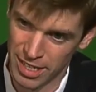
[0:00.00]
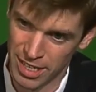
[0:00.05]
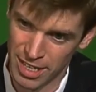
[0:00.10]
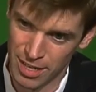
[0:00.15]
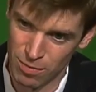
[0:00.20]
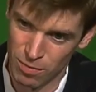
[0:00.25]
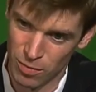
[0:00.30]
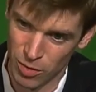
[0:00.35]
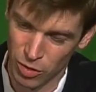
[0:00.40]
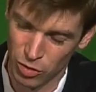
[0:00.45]

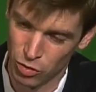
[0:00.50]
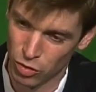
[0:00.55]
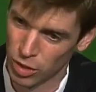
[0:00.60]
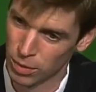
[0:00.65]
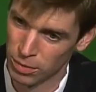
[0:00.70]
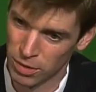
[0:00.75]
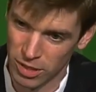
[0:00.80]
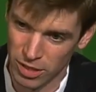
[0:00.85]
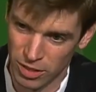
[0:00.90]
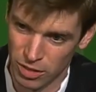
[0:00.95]
Um,
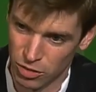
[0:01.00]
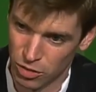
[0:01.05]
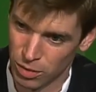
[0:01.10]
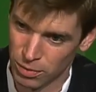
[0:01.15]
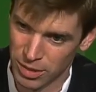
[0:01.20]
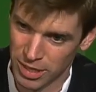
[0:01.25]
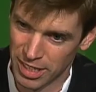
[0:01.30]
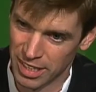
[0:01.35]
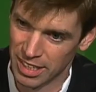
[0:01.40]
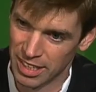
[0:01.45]
extremely
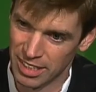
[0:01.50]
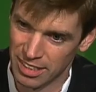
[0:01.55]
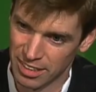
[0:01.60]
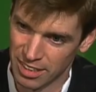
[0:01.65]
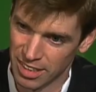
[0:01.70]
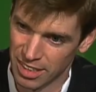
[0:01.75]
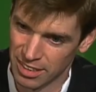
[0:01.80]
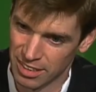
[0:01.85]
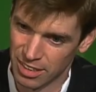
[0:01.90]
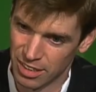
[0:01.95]
extremely keen
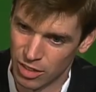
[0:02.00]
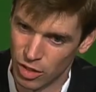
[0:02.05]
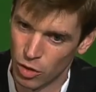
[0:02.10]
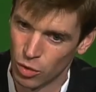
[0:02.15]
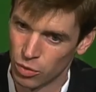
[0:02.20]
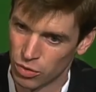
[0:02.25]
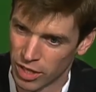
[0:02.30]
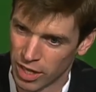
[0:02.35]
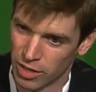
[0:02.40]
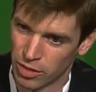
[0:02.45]
intellect and
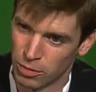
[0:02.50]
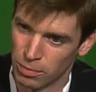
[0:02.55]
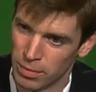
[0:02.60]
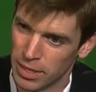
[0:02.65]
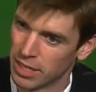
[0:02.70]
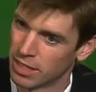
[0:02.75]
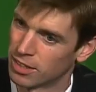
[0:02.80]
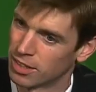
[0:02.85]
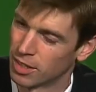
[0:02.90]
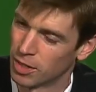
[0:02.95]
knows how to
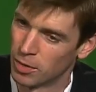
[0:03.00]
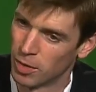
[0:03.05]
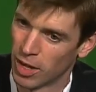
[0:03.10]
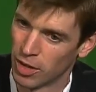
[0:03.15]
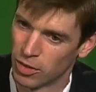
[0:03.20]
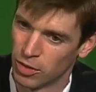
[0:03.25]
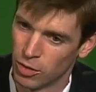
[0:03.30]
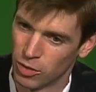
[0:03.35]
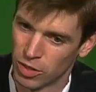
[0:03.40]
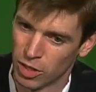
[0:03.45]
make
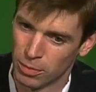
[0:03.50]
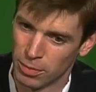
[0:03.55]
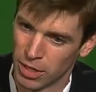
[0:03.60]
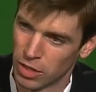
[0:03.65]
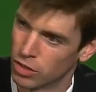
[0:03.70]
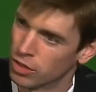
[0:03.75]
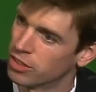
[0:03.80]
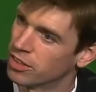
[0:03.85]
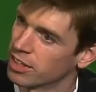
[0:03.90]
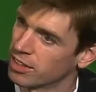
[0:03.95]
how, knows how to
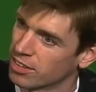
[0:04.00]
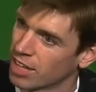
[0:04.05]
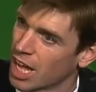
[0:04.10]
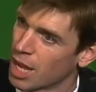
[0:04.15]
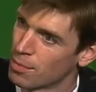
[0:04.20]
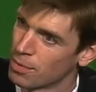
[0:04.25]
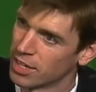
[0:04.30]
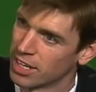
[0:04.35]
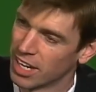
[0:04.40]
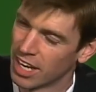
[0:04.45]
make good things
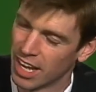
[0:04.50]
happen.